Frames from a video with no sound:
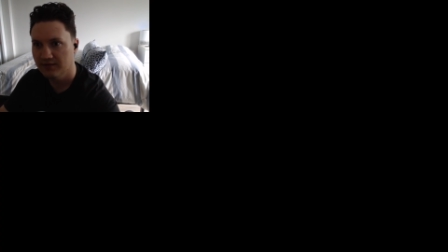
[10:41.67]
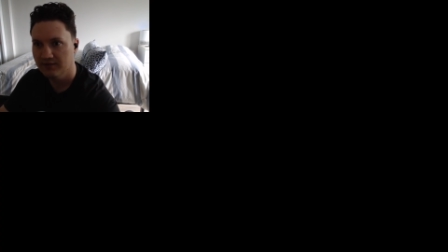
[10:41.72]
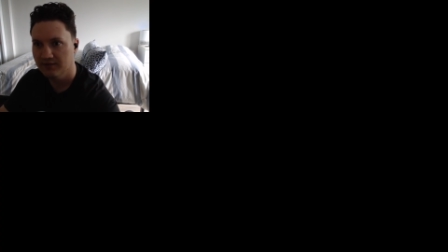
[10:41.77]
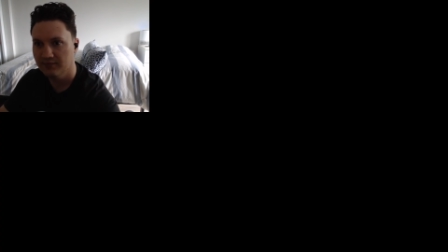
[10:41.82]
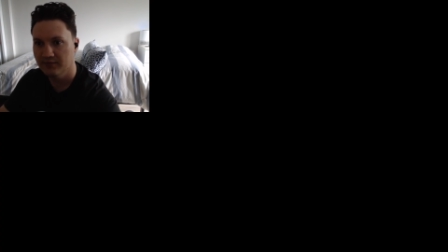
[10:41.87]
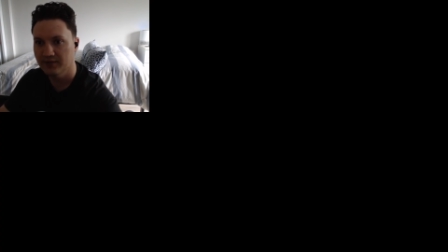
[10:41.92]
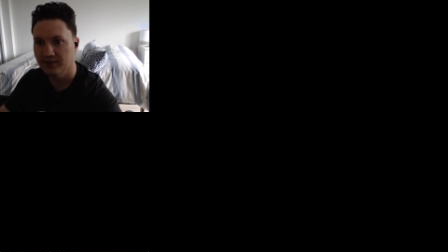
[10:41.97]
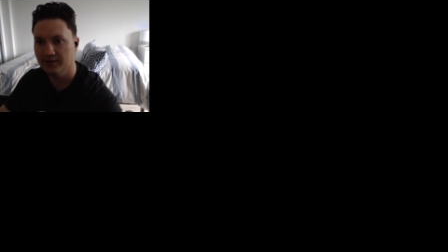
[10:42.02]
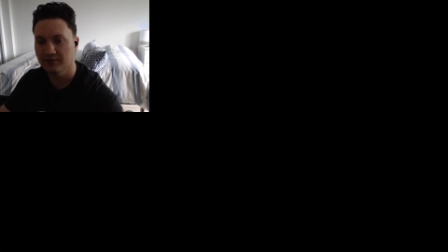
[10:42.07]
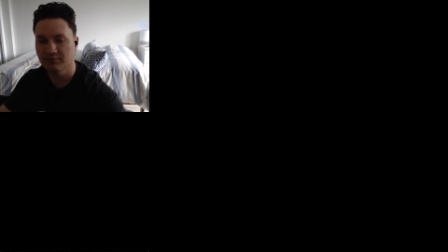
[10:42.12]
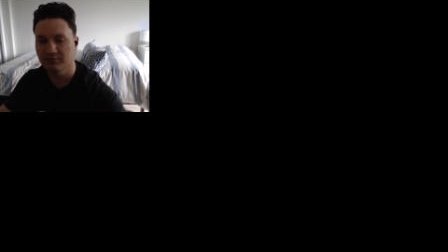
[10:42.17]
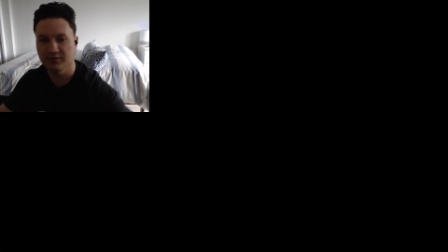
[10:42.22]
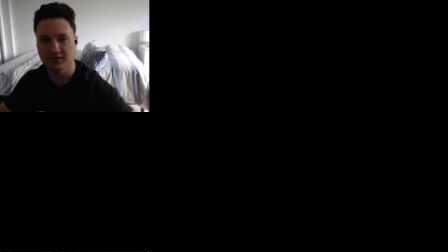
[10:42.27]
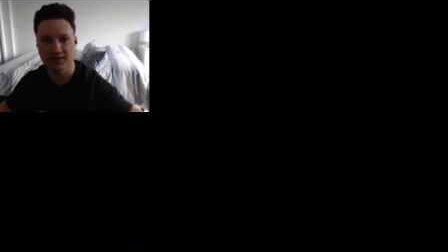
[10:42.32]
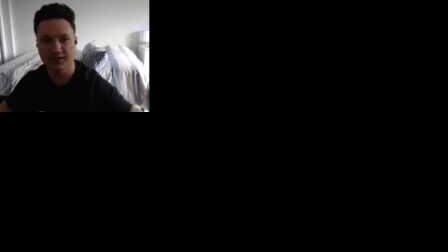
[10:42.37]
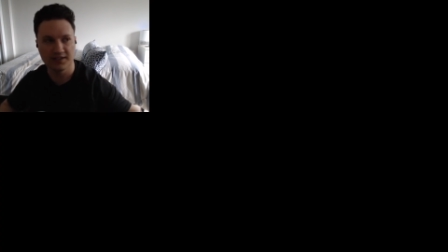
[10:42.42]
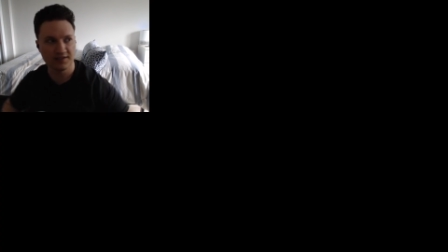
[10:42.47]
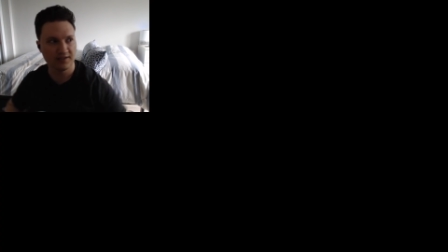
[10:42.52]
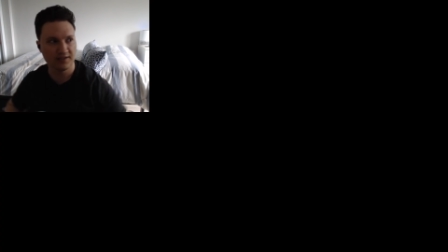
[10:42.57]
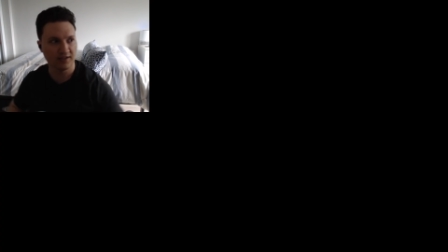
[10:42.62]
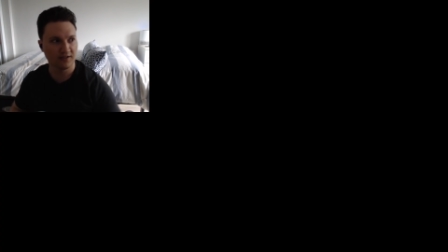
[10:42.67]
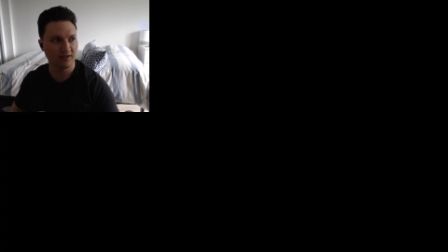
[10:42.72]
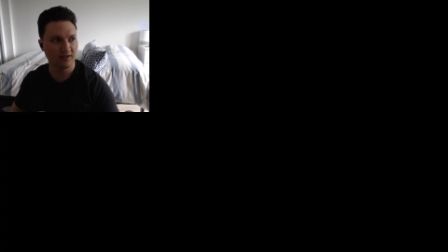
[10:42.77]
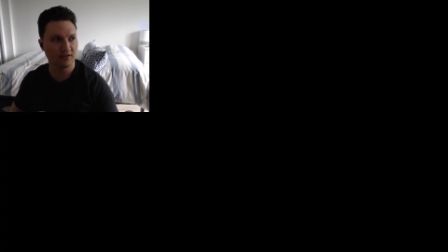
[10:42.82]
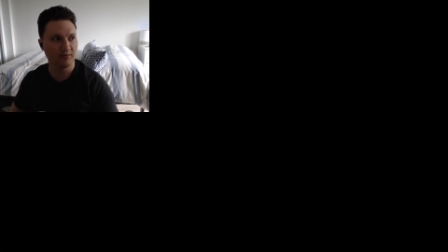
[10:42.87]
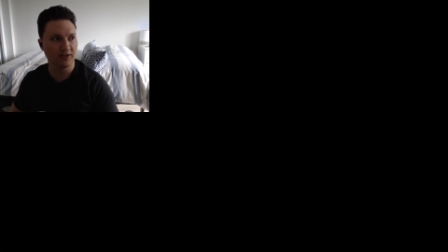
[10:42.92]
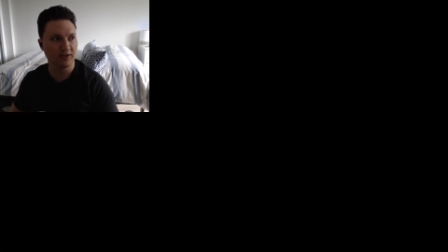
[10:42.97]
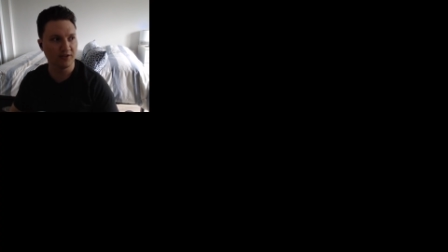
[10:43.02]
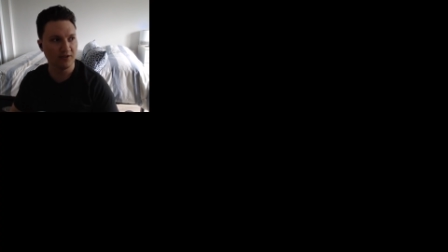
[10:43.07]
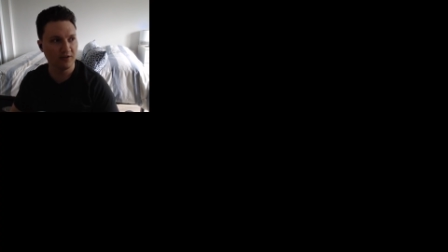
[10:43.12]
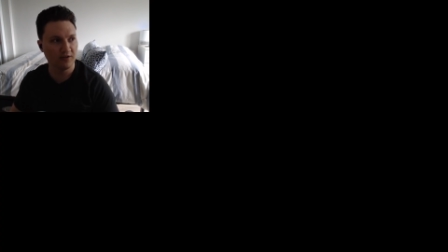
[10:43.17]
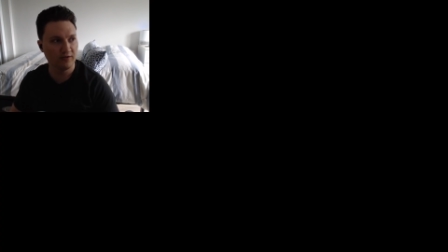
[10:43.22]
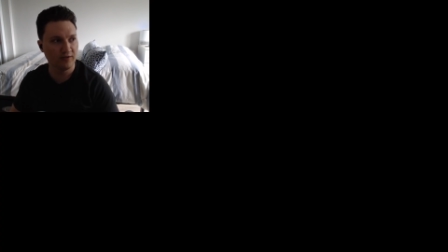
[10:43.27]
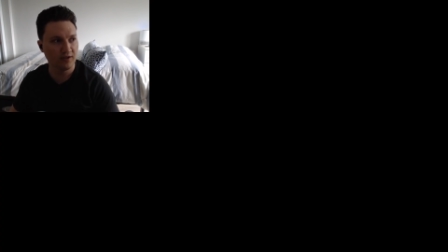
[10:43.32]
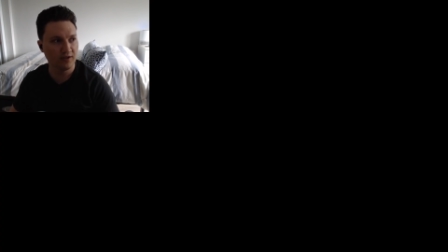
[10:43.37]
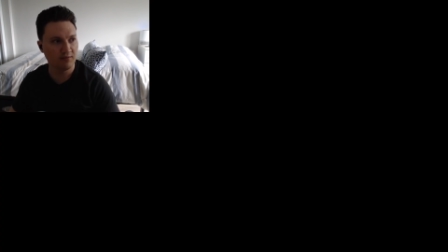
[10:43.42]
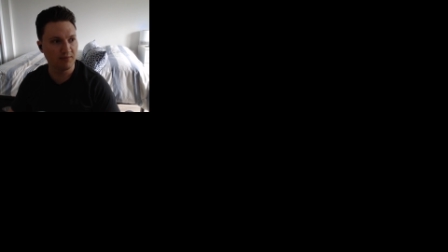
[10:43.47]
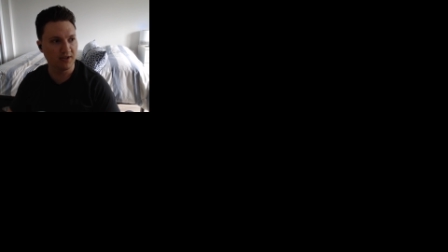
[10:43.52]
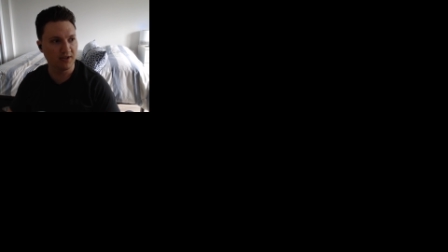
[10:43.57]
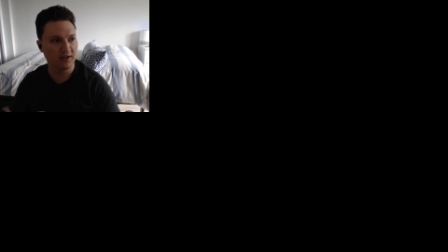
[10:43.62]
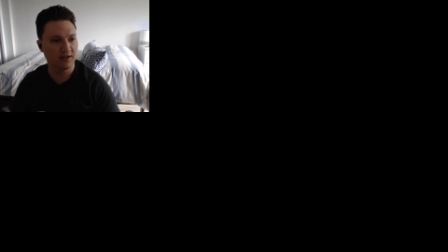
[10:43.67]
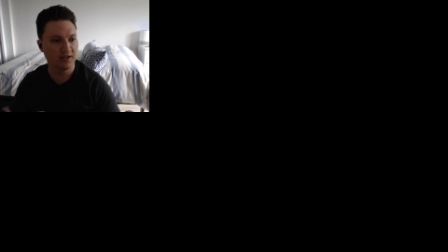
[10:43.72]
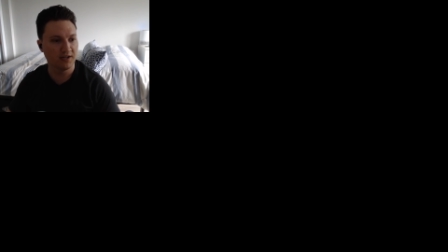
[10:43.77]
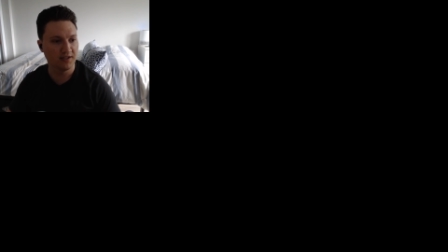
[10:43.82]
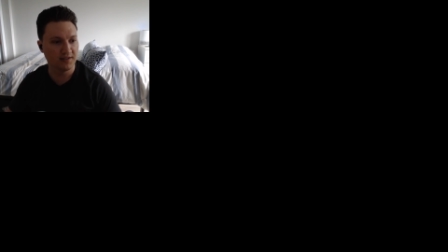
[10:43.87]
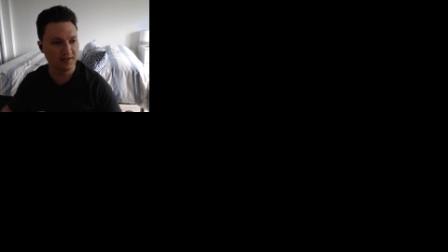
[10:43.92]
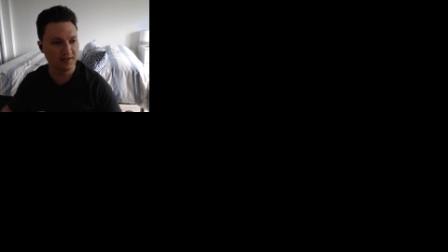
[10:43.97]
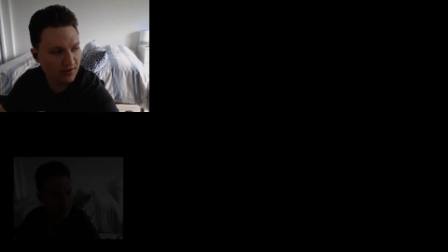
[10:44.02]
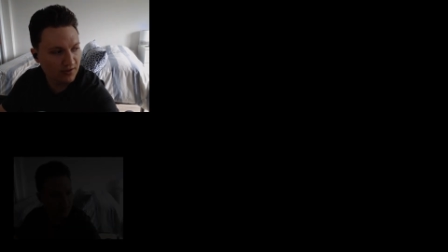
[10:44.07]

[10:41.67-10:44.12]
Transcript: Right, but let's not talk about YOLOing because